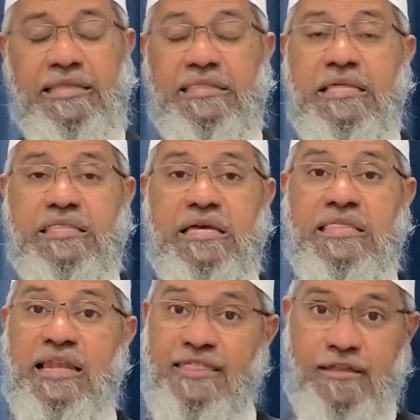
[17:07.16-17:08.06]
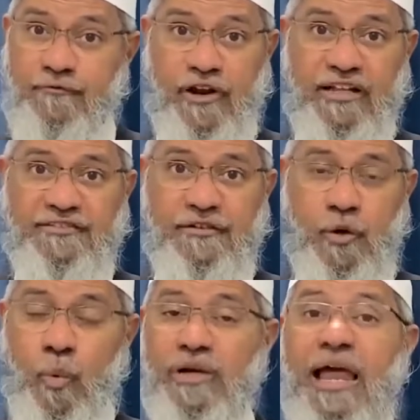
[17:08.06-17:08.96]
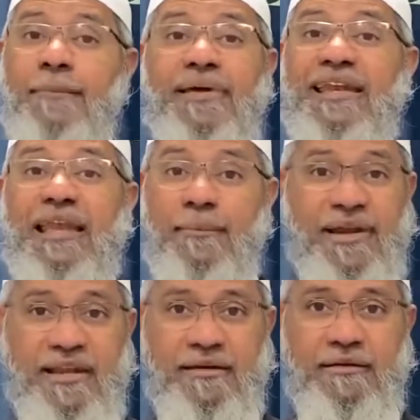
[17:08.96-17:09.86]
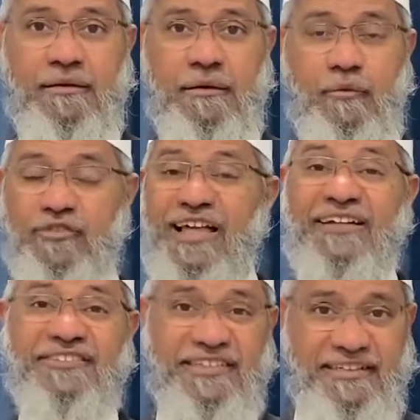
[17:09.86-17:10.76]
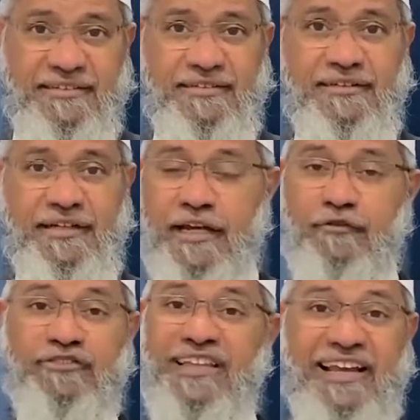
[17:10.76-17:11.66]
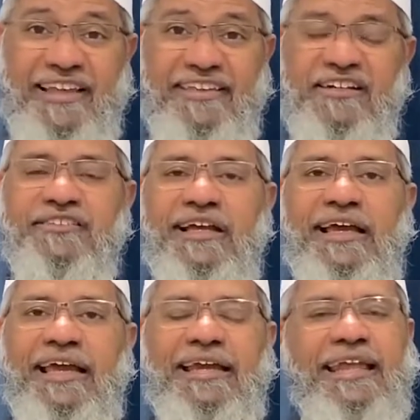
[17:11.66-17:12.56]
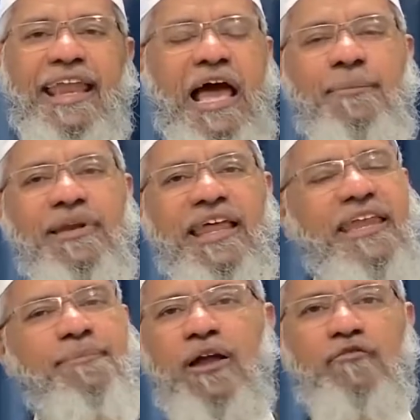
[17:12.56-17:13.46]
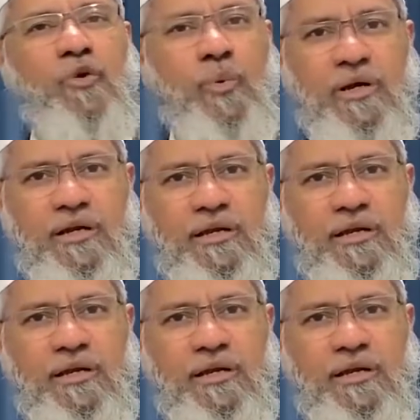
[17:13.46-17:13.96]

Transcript: This is a lesson for us. What happened in Lebanon was accident. It was negligence. It can happen in any part of the world.